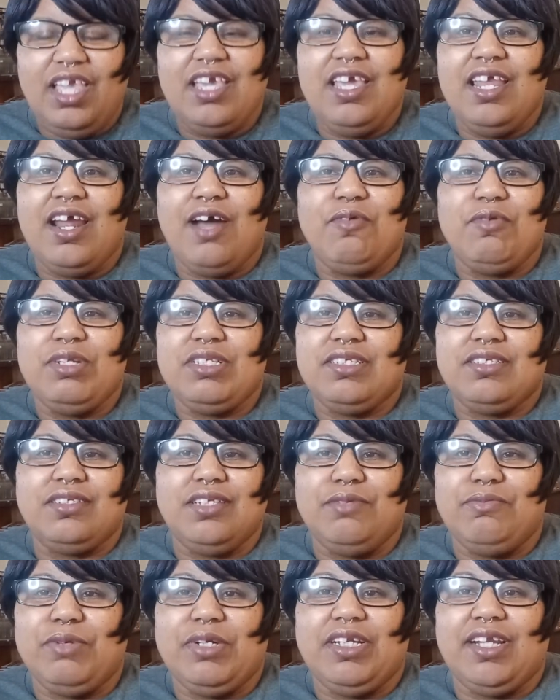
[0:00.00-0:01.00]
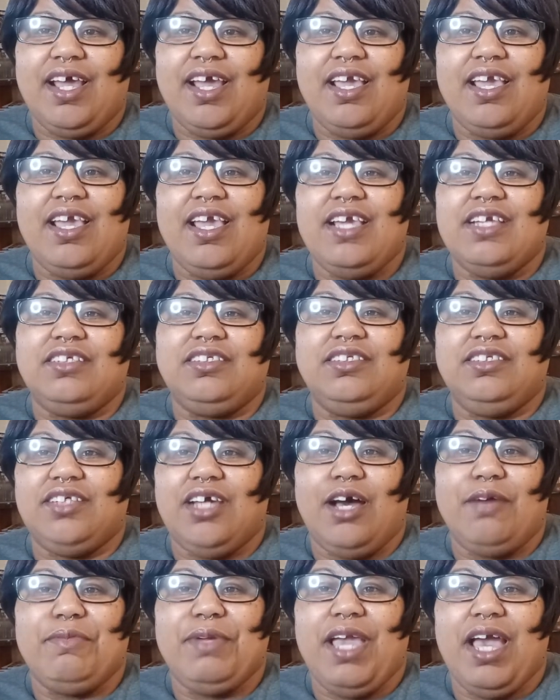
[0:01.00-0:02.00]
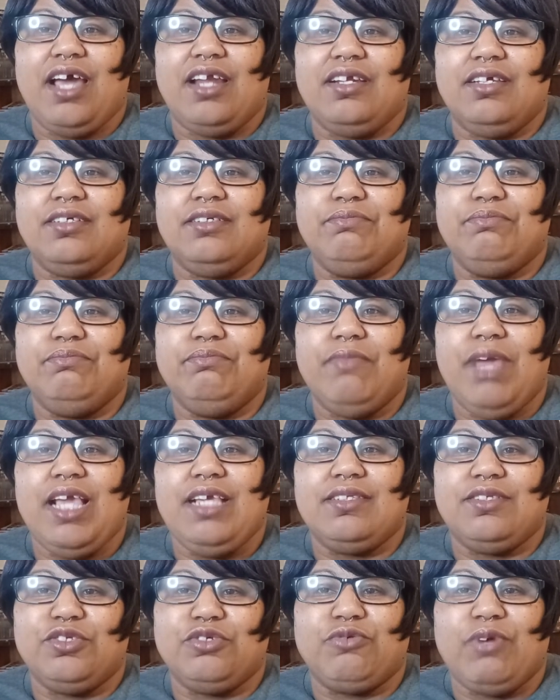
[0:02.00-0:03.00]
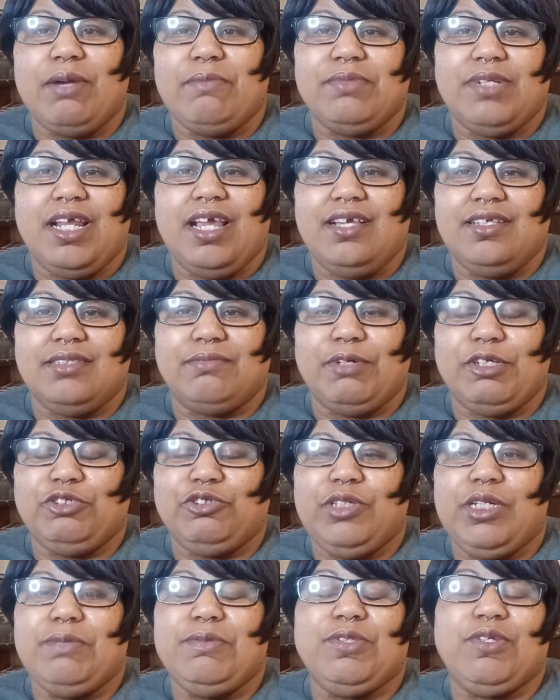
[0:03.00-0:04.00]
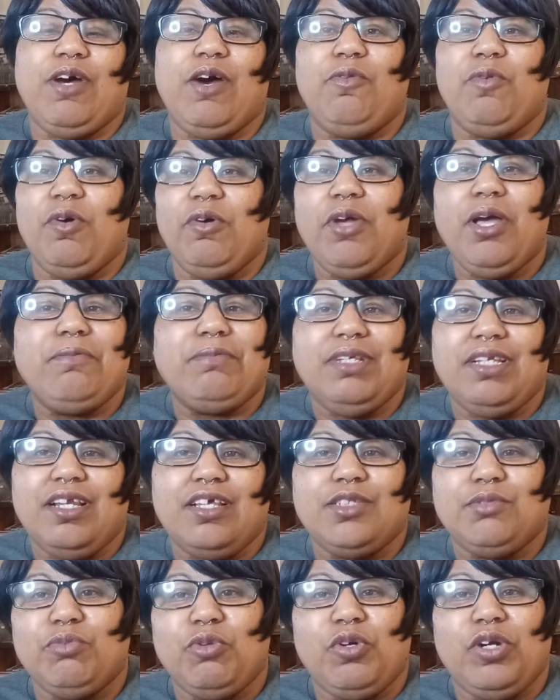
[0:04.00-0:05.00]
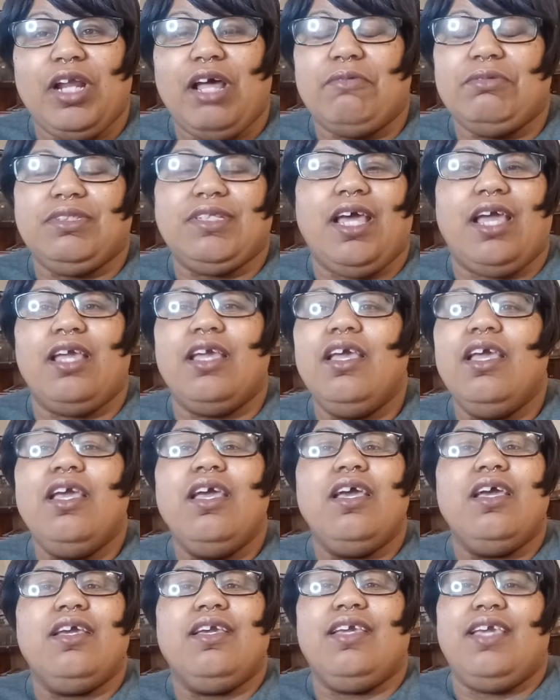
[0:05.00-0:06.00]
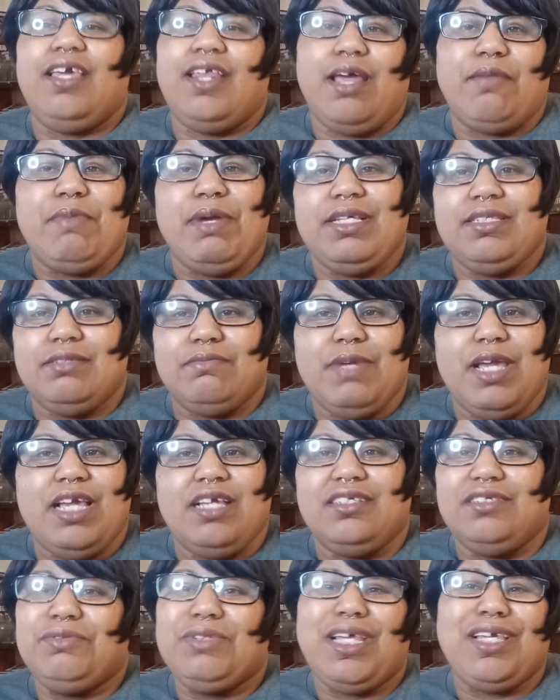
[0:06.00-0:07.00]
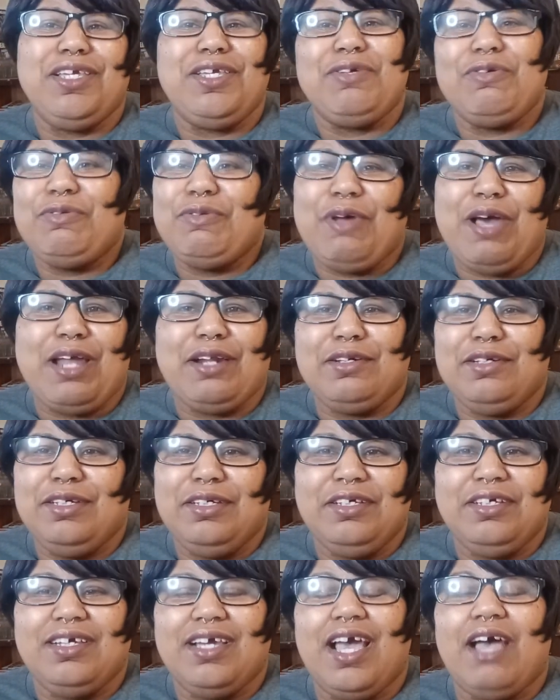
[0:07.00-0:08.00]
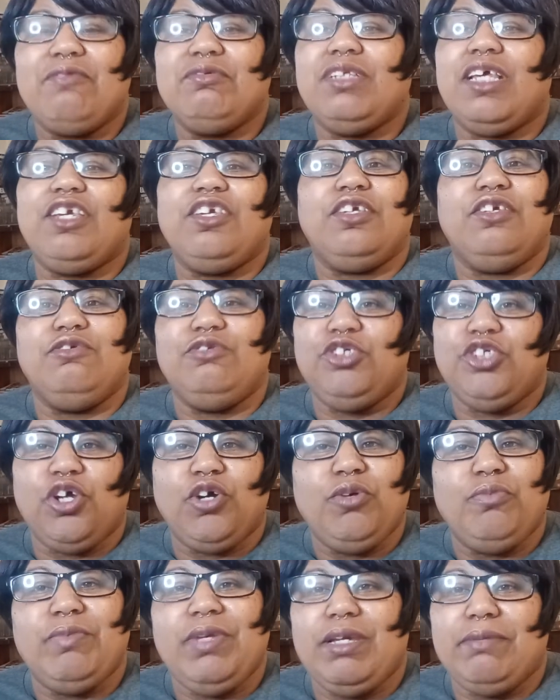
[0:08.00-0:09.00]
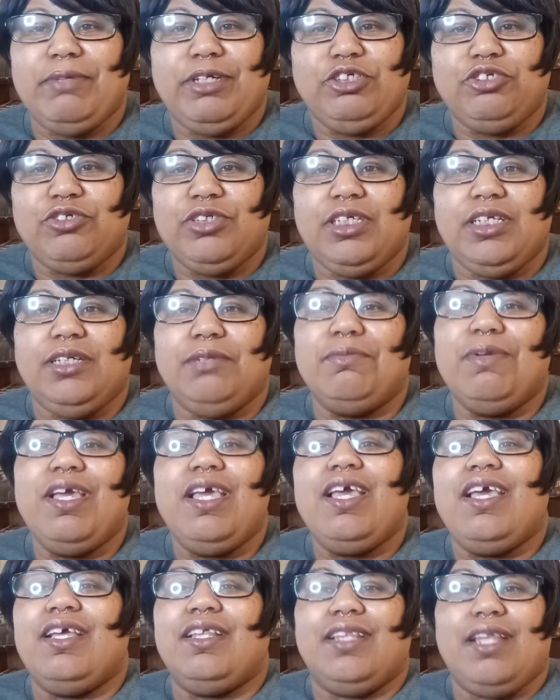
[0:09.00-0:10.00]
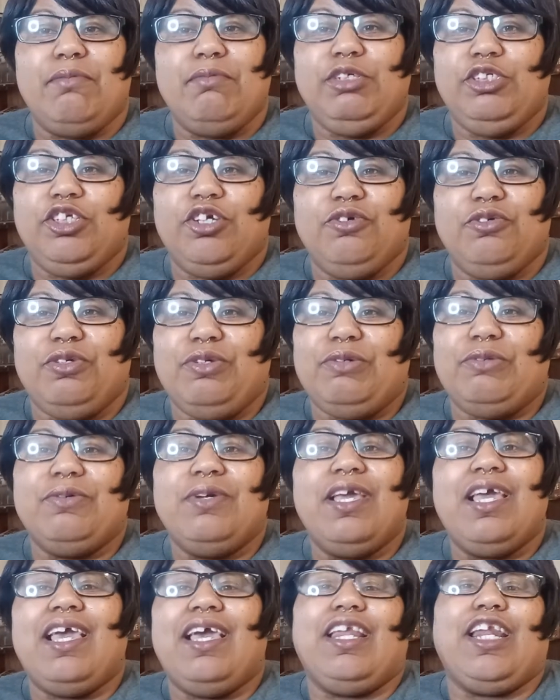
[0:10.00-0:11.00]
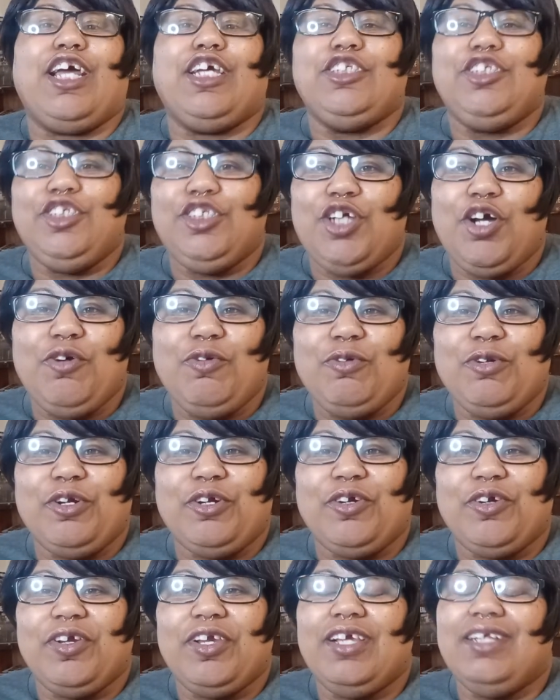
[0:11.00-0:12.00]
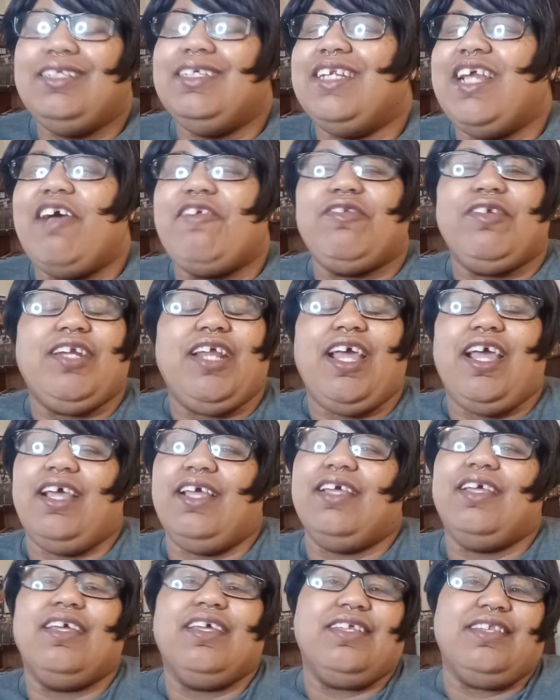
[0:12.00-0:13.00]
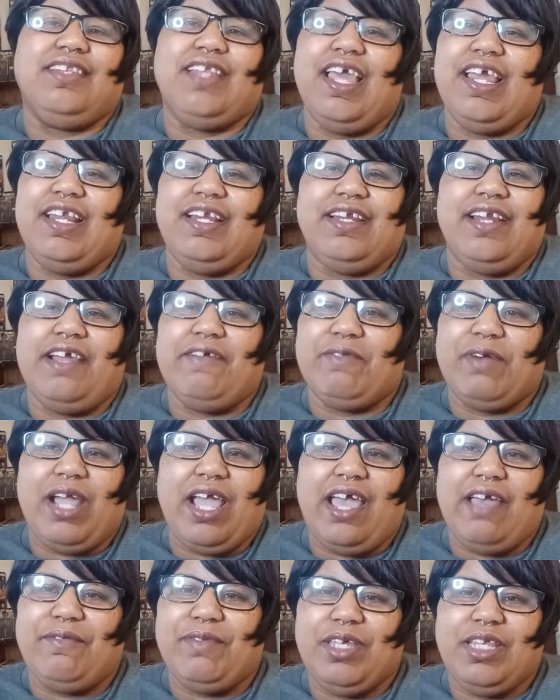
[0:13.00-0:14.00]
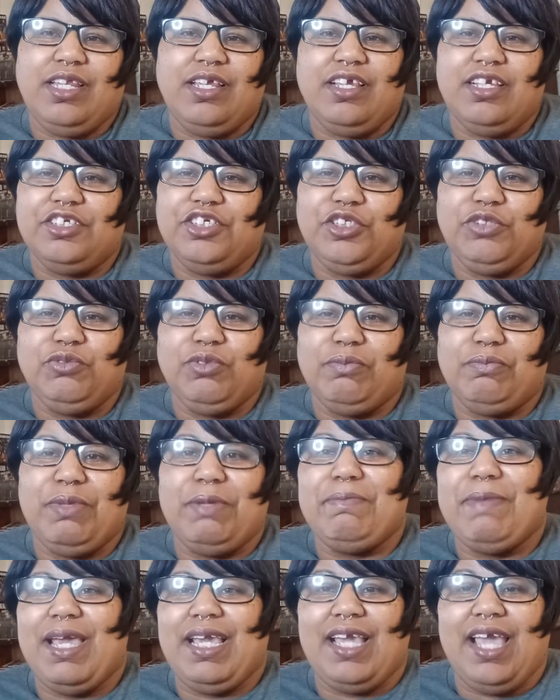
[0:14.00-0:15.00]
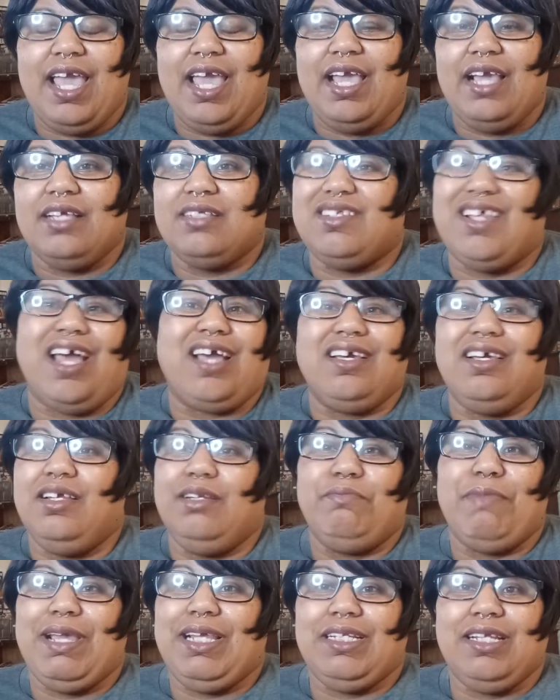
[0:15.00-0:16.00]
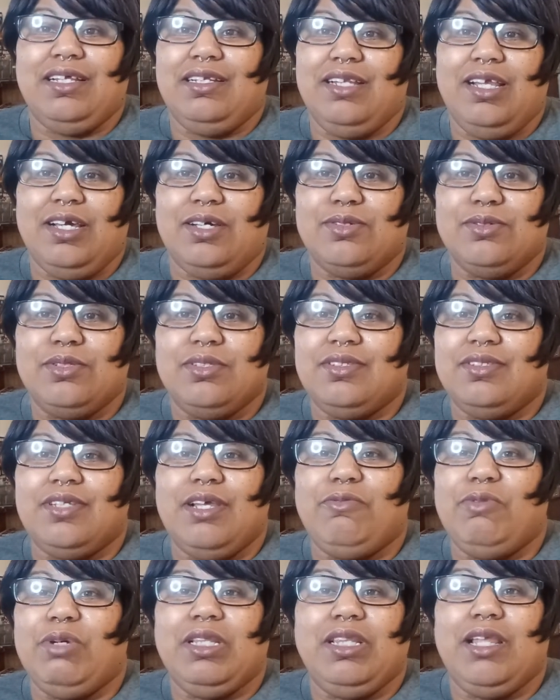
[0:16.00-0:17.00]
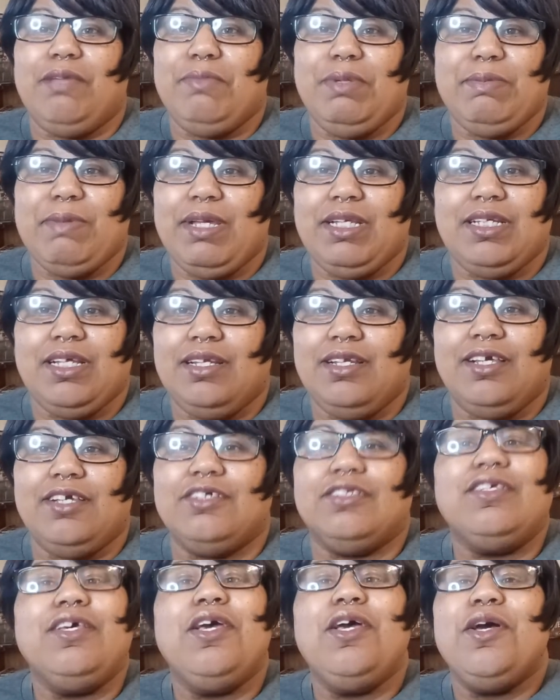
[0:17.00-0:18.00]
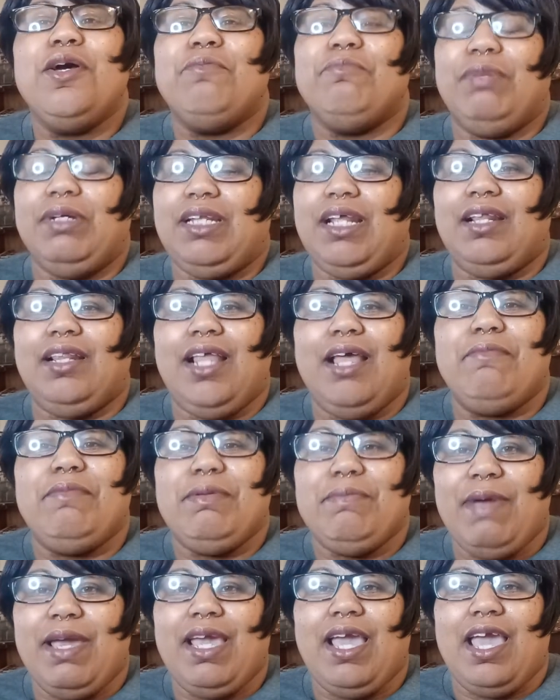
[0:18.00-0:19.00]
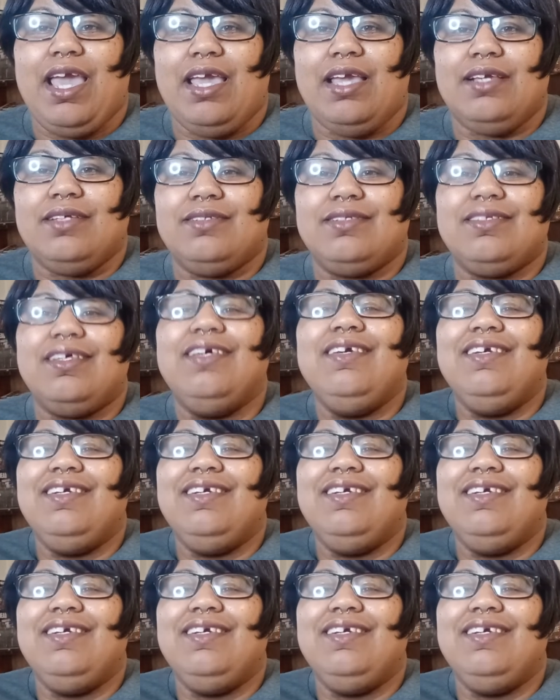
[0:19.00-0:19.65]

And I went to sleep one night and she taught me how to make some scrambled eggs in my dream. So I woke up the next morning. I was like, can I make some eggs? She was like, you don't know how to cook. I was like, you showed me in my dream. Let me show you. And I showed her. Then after that, they didn't ever have any issue with me making eggs. I couldn't make nothing else. They wouldn't let me make nothing else, but they let me make eggs.